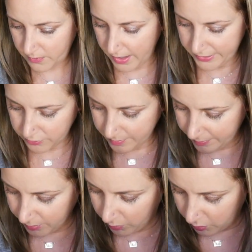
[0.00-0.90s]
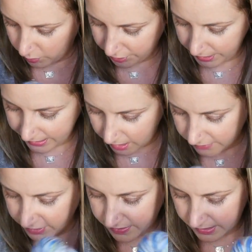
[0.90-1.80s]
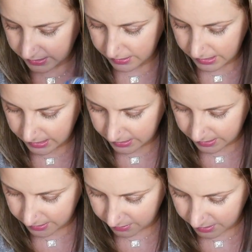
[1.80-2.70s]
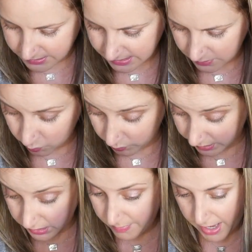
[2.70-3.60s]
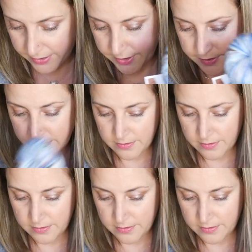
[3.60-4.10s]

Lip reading: I don't remember what order I got everything in, and it doesn't really matter,